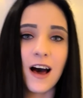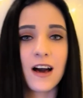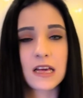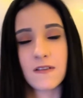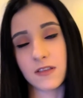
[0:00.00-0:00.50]

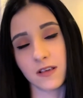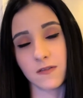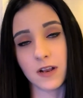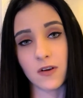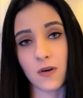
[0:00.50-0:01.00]
Give this
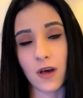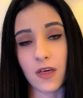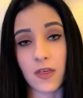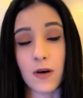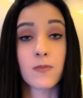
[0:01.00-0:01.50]
video a
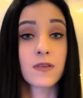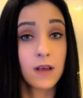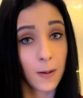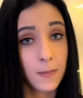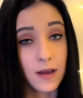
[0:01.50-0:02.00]
thumbs
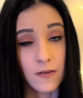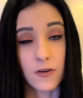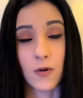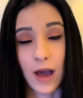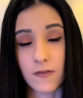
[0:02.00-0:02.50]
up if
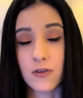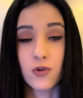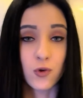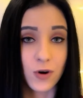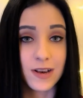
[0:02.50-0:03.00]
you have
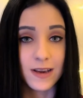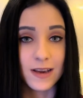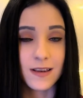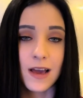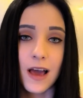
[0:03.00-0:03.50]
enjoyed
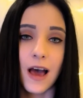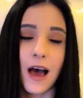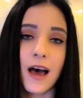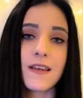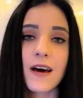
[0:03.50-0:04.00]
it.
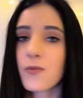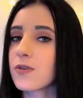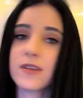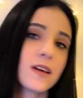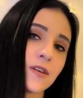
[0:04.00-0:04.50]
And I will
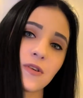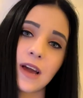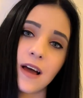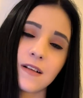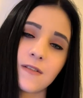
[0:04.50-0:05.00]
see you
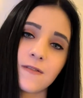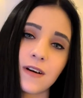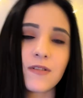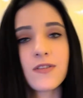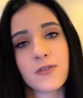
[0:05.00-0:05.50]
again
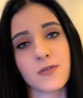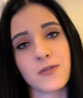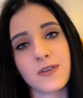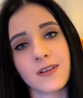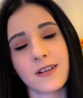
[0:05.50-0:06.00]
very
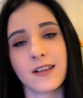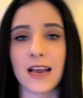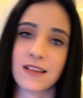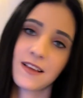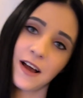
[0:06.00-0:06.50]
soon
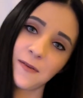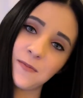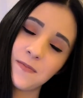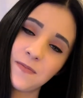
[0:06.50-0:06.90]
next time.